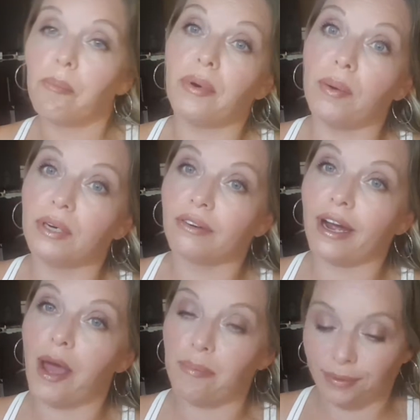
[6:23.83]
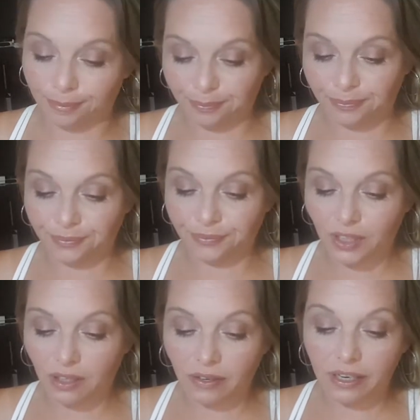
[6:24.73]
bubble wrap.
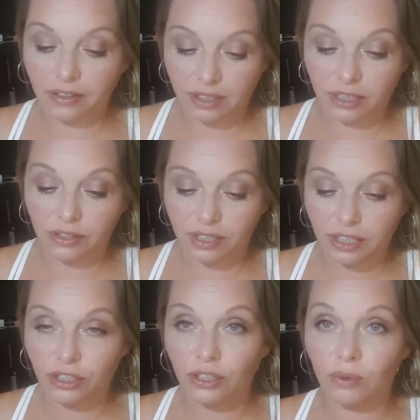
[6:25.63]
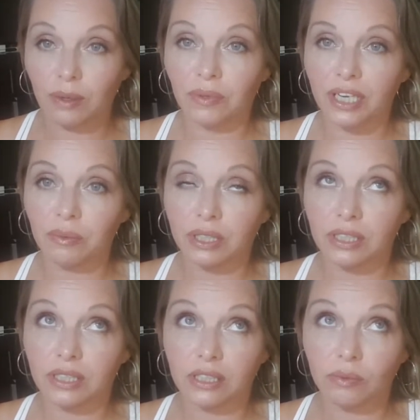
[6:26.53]
All right, seriously, you know what I'm like,
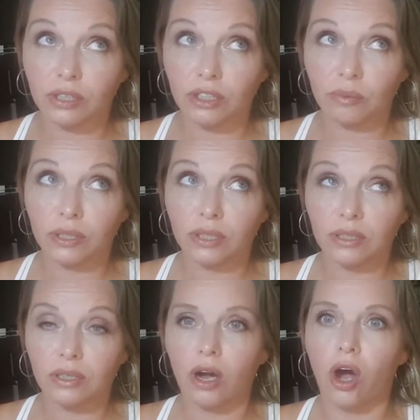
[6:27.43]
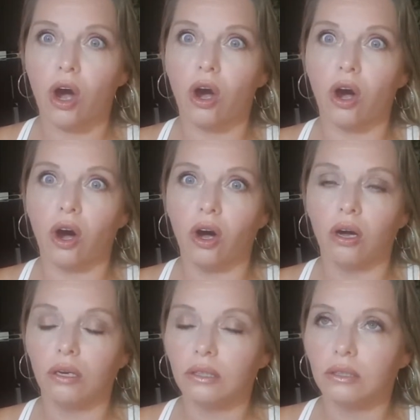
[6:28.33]
is this one a good one? Oh,
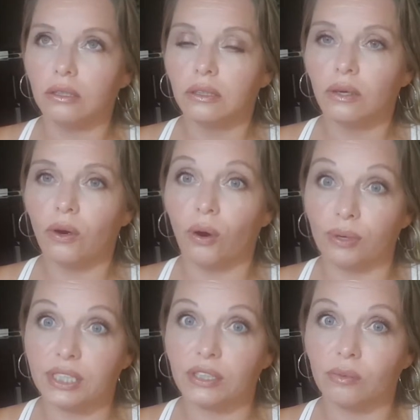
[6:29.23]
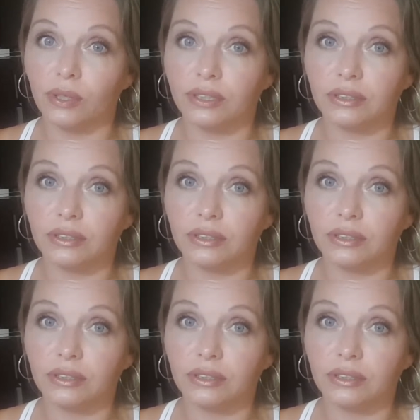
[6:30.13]
always oh, a good one.